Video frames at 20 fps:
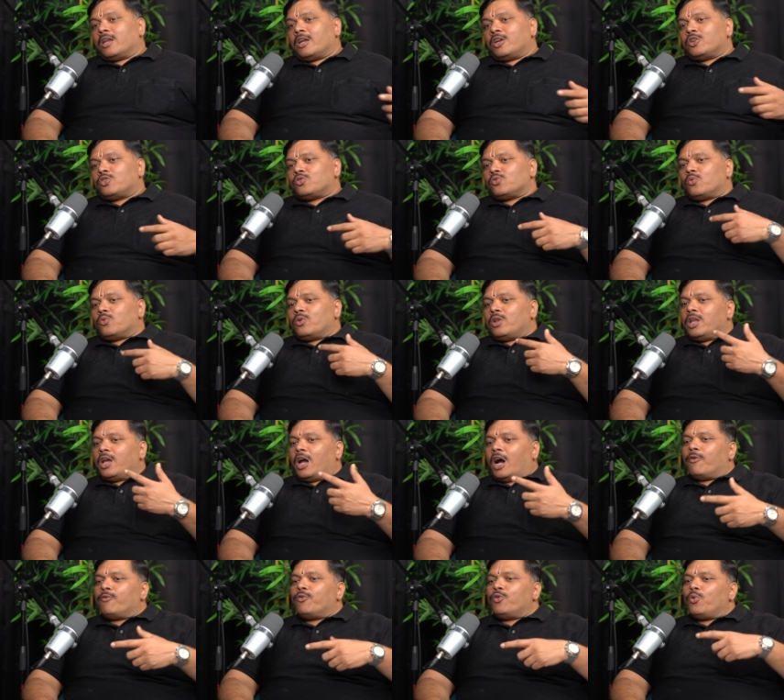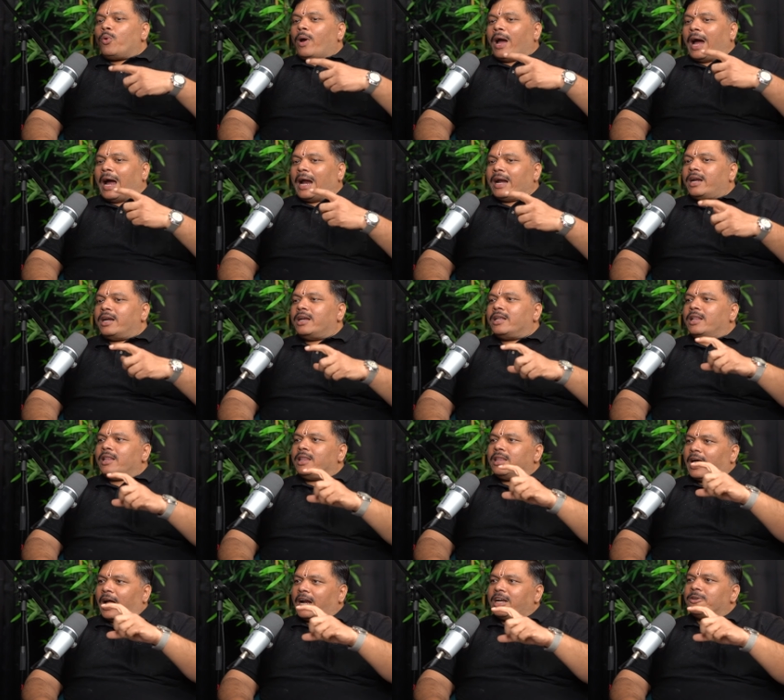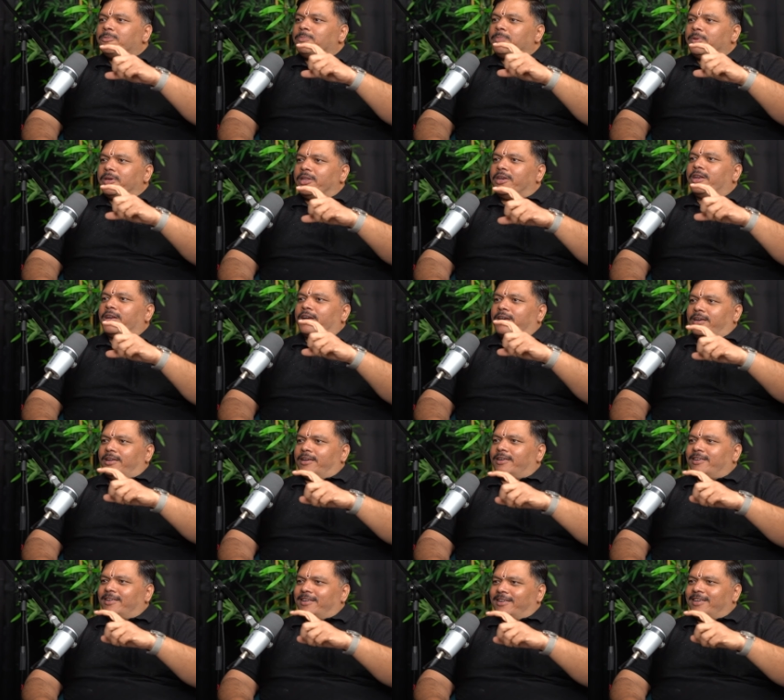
It's only how you handle that period